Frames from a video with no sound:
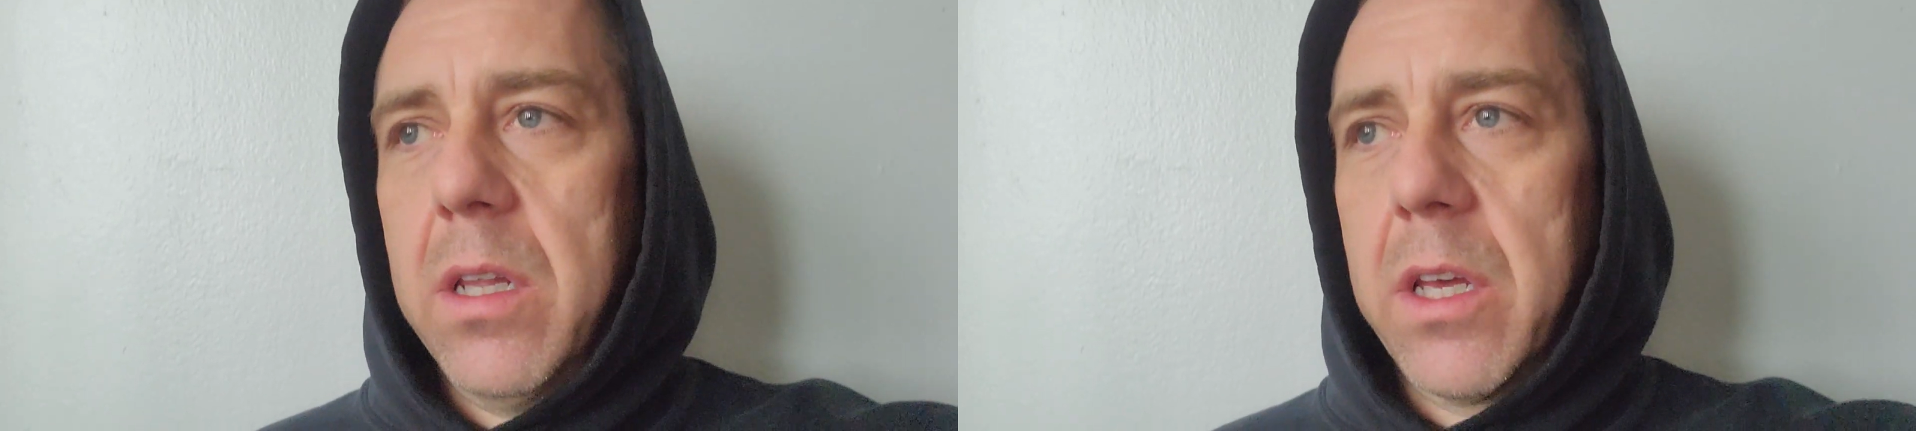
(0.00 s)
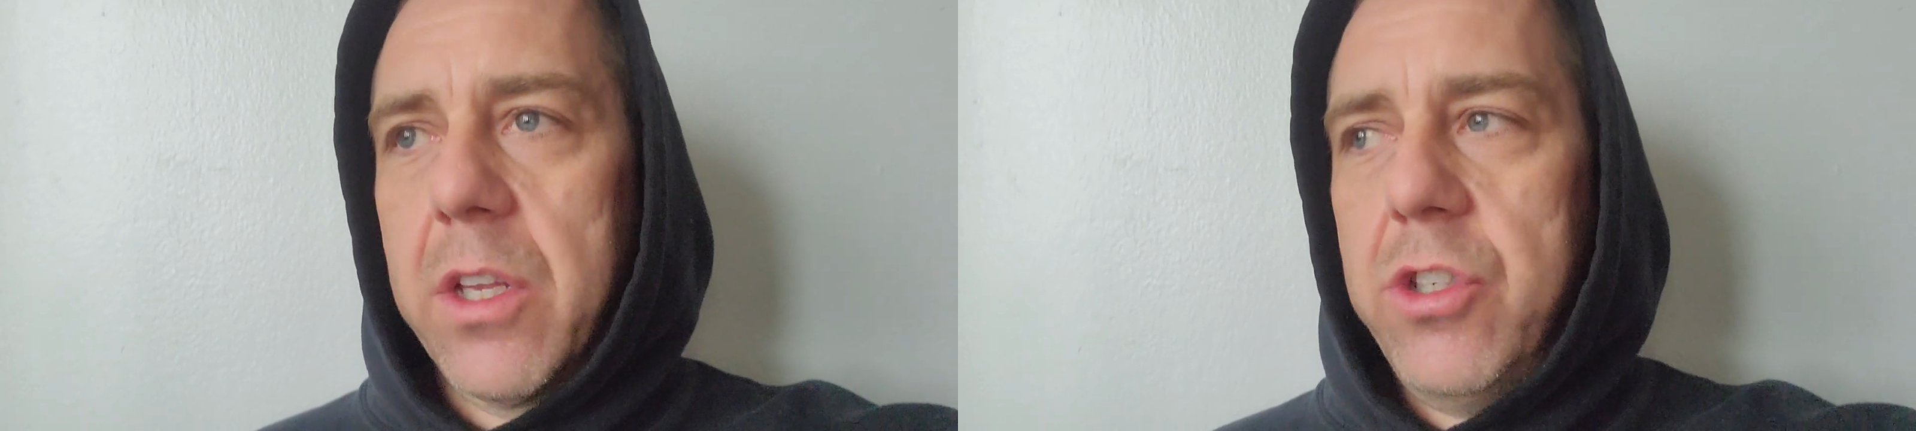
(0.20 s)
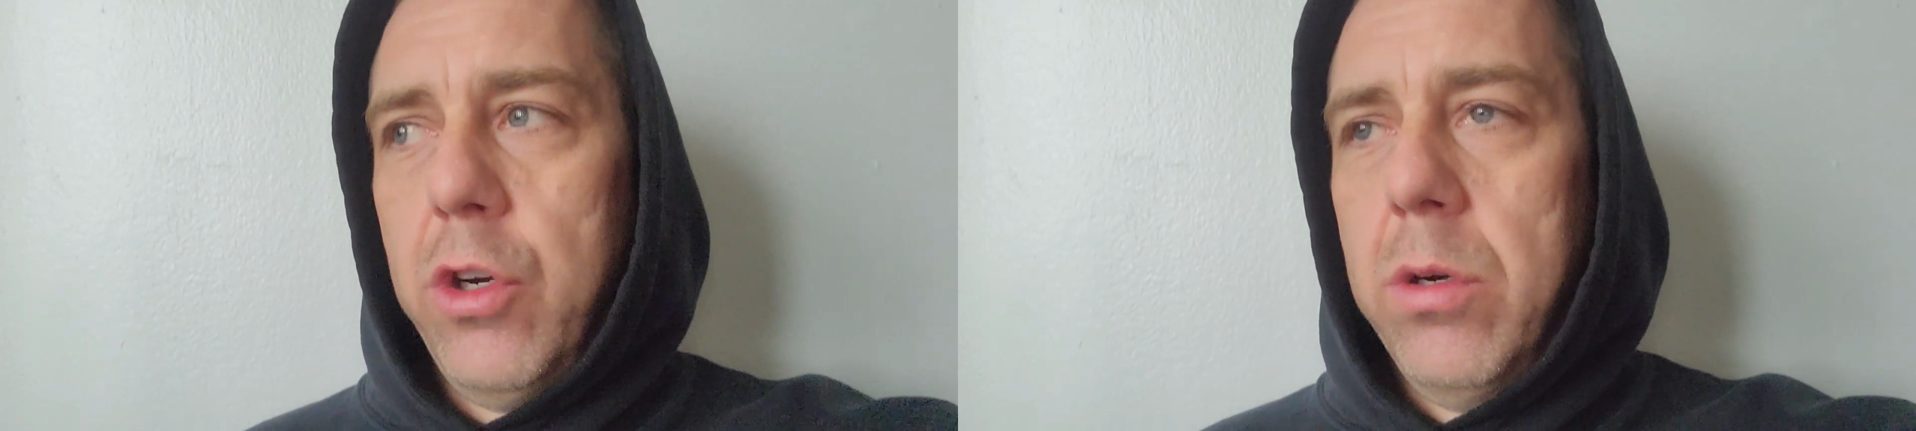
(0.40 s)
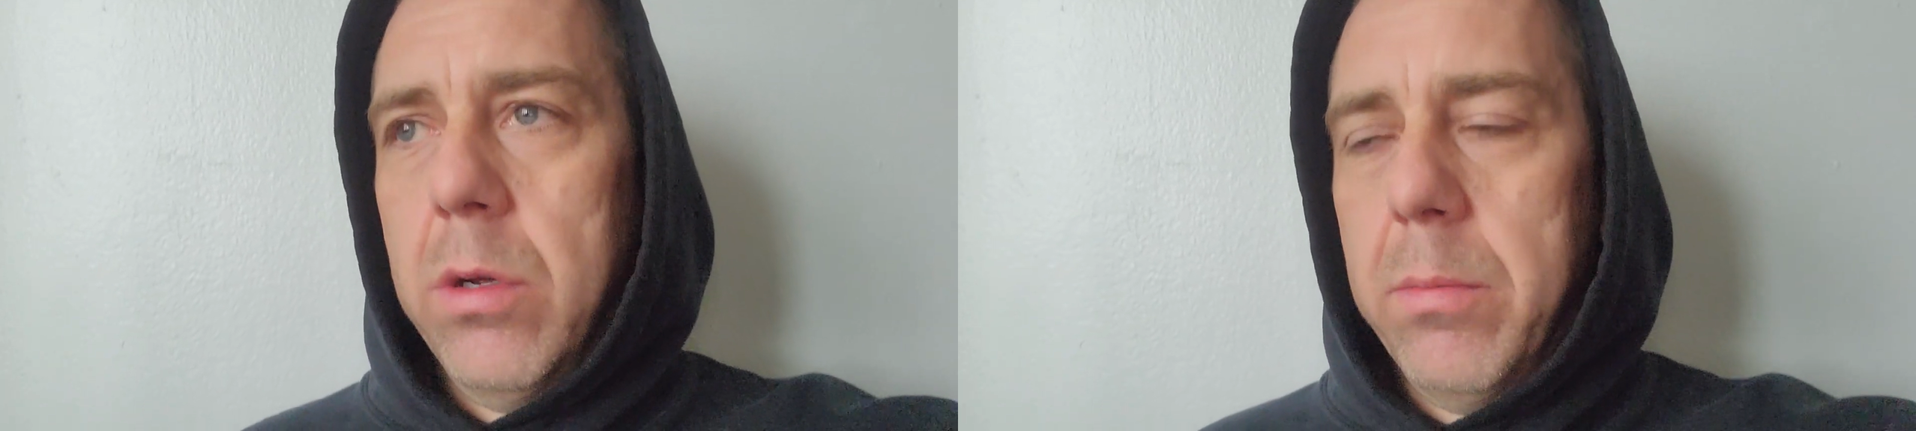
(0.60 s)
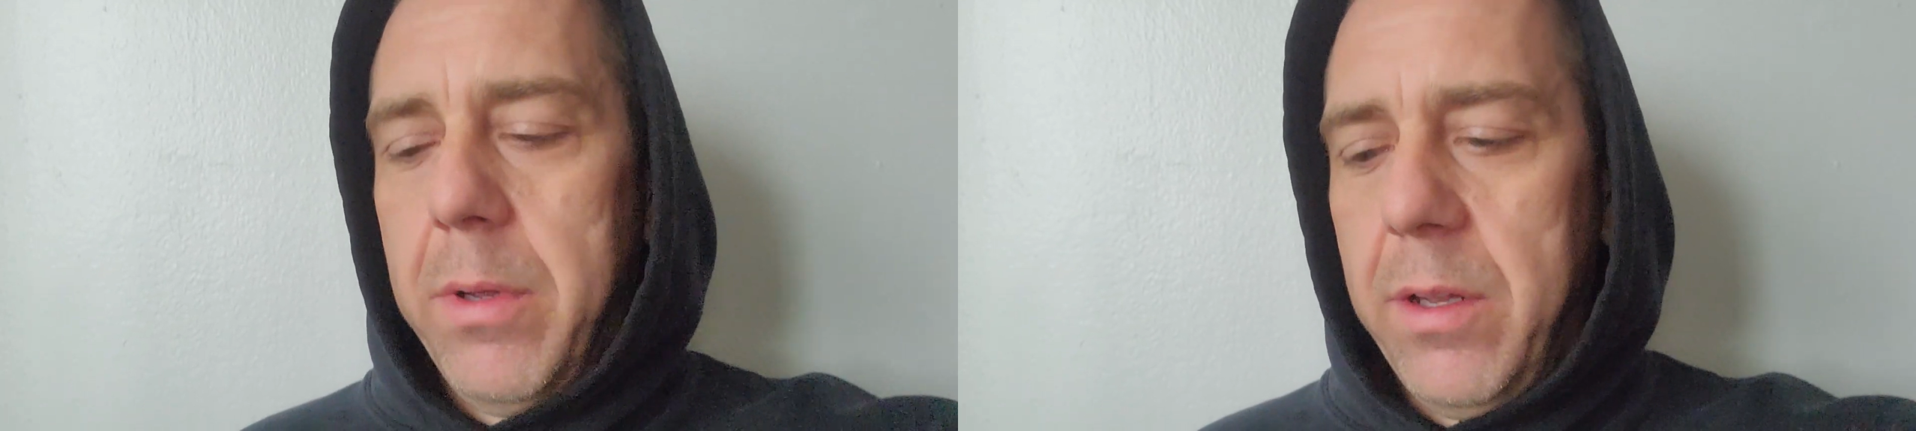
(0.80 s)
like a
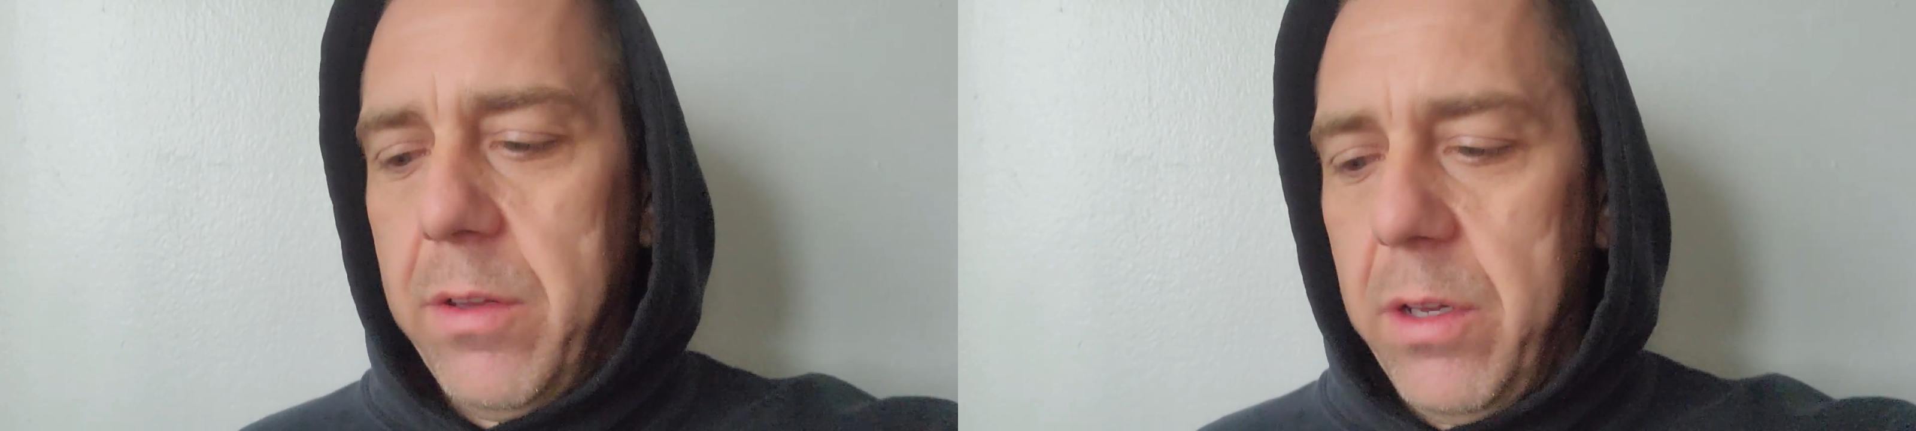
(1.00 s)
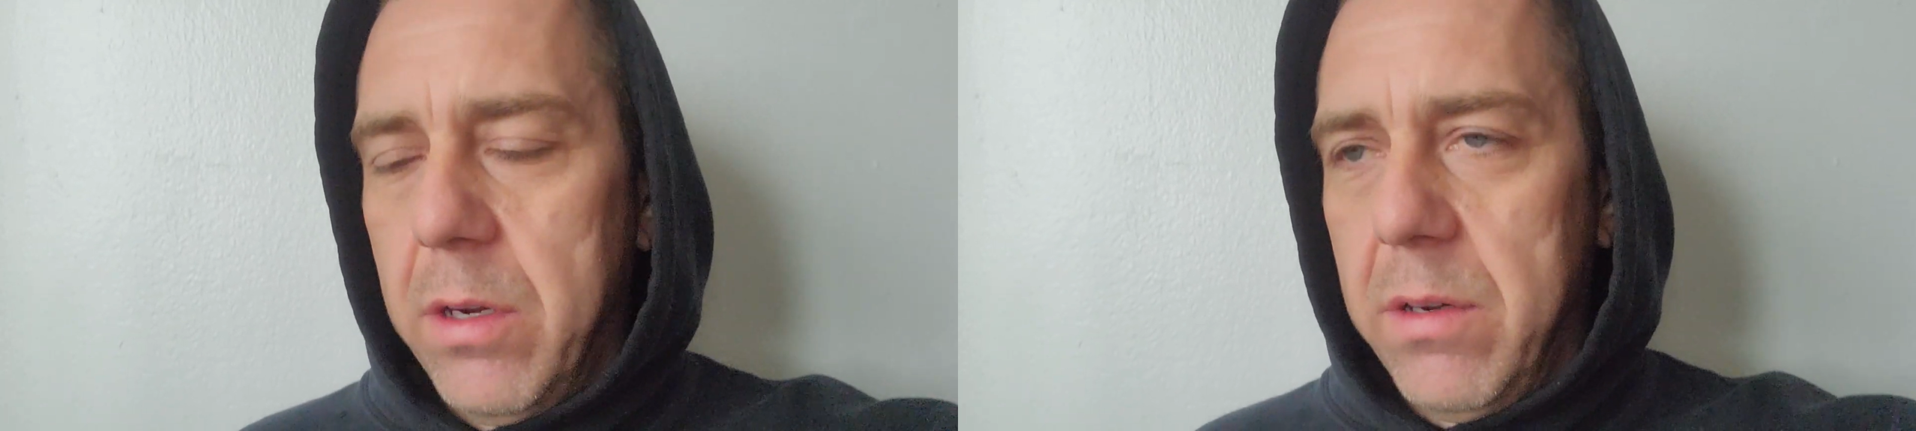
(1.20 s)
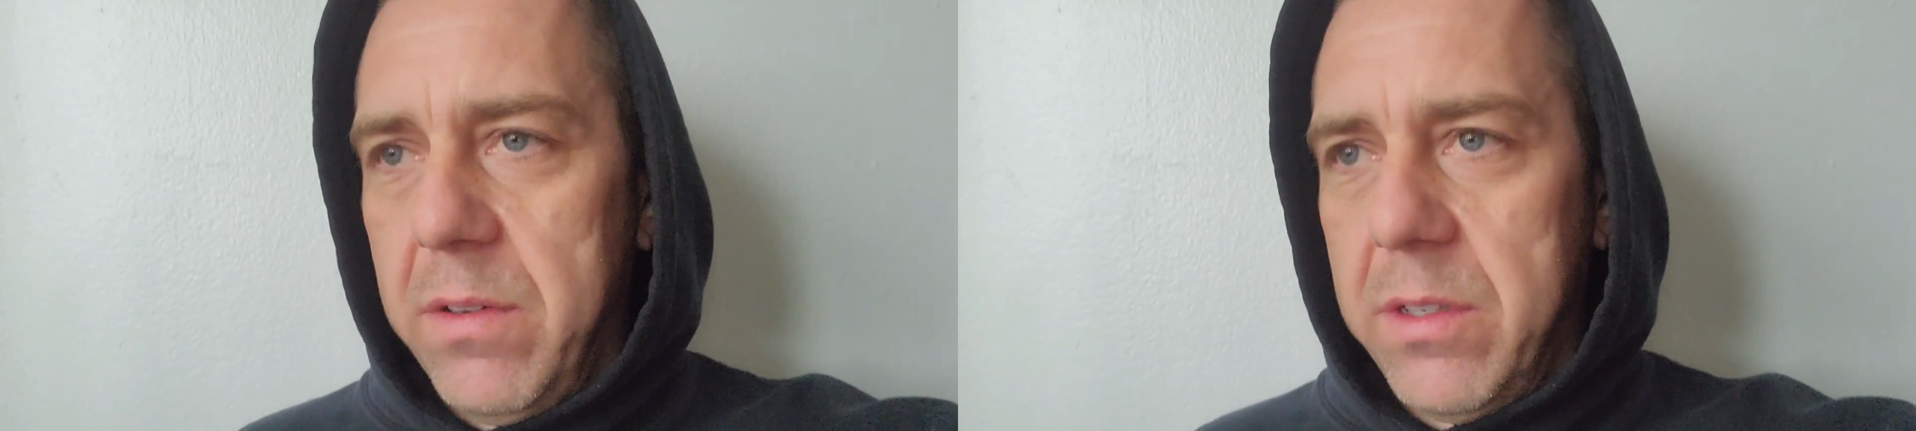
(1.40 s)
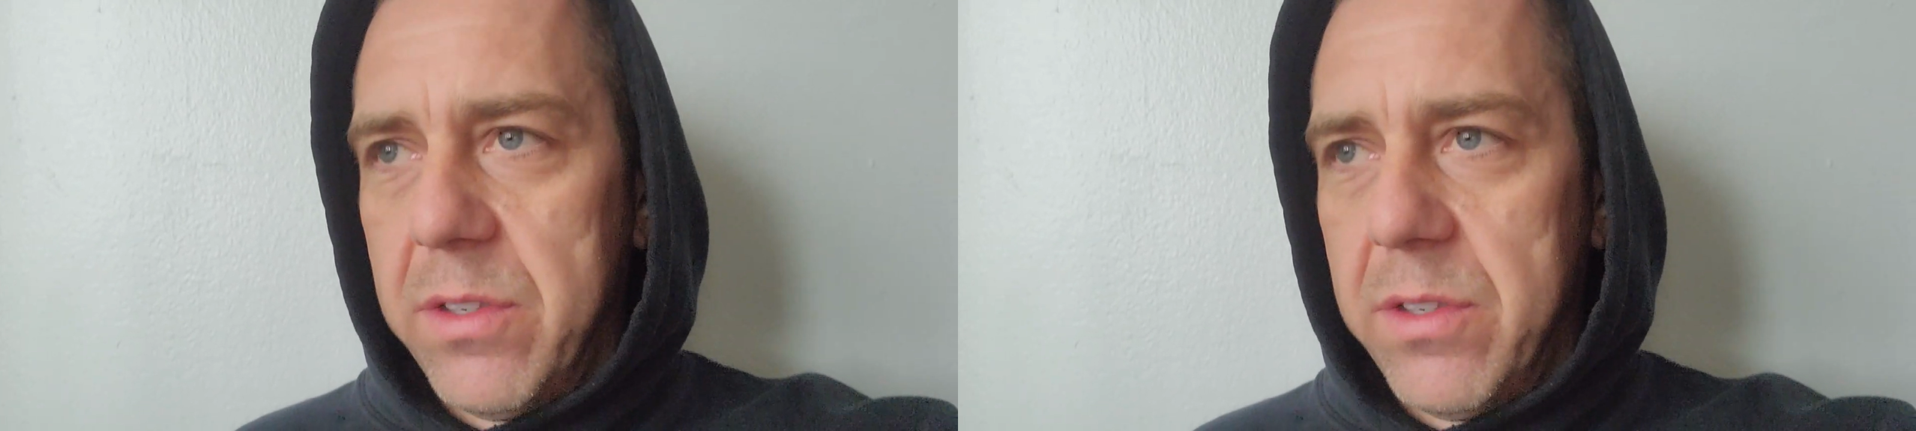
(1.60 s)
journal, me, you know what I mean?